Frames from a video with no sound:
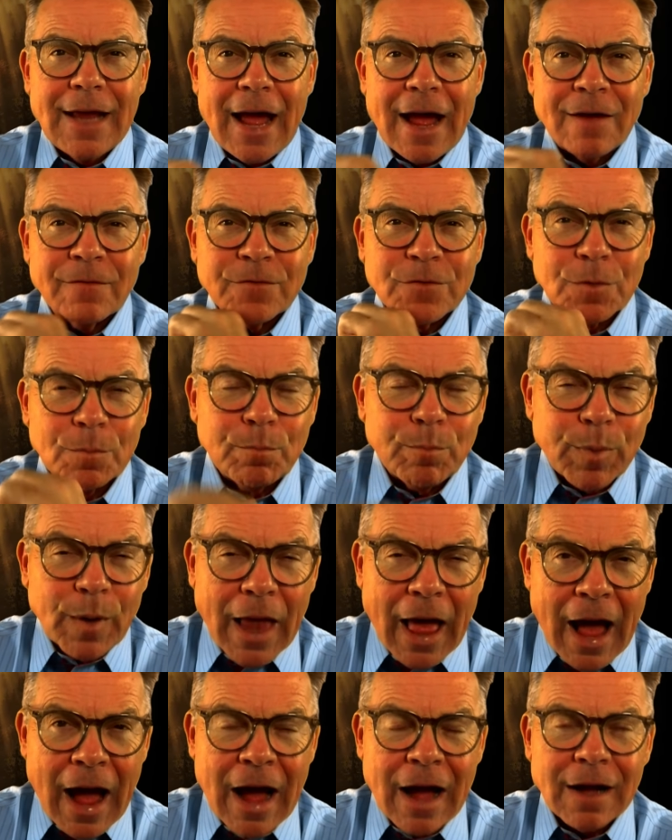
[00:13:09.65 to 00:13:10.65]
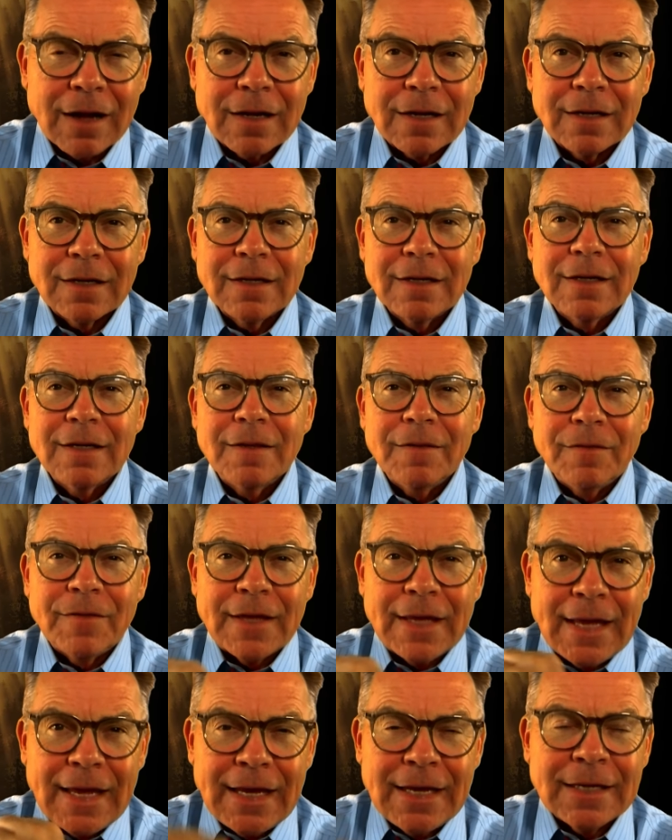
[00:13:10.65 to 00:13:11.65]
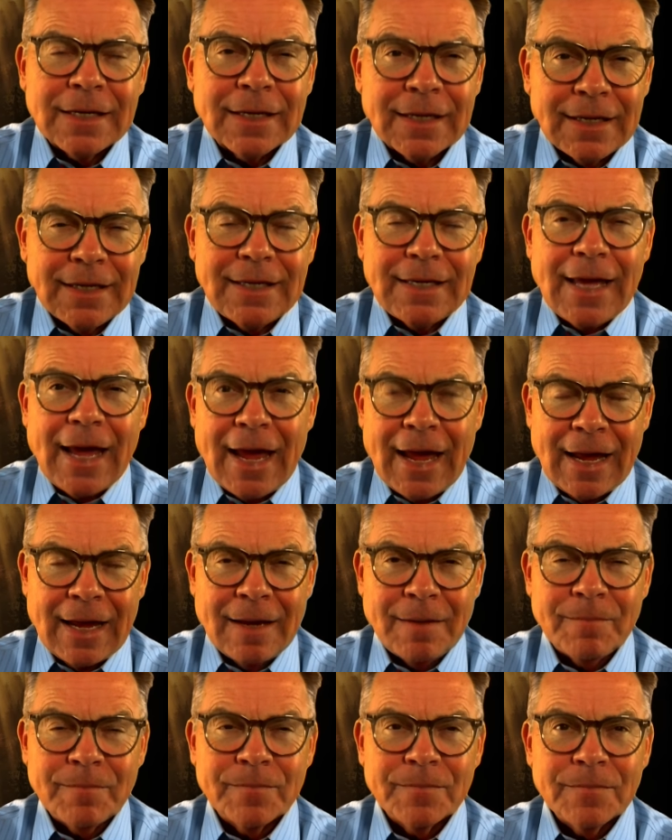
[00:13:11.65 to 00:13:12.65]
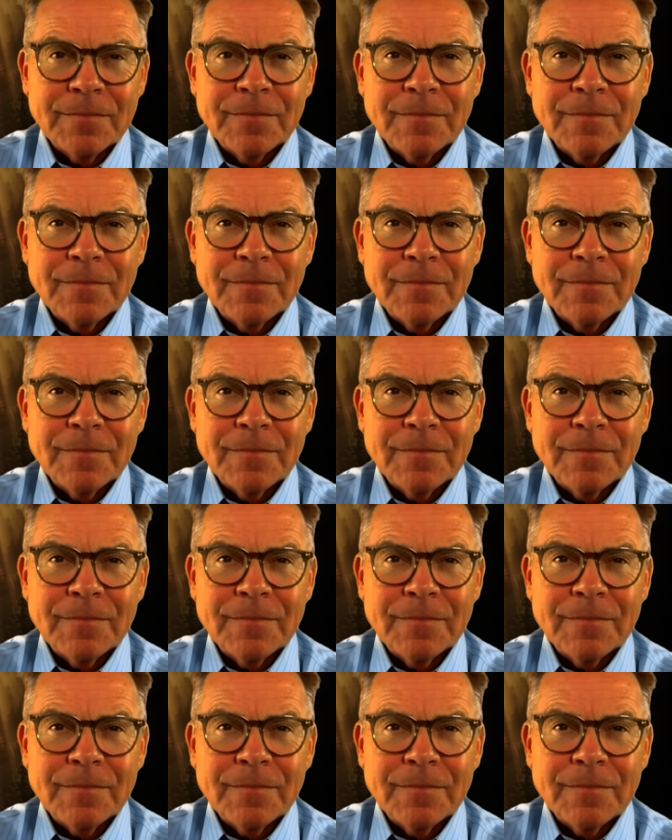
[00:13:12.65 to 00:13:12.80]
after block, the healing came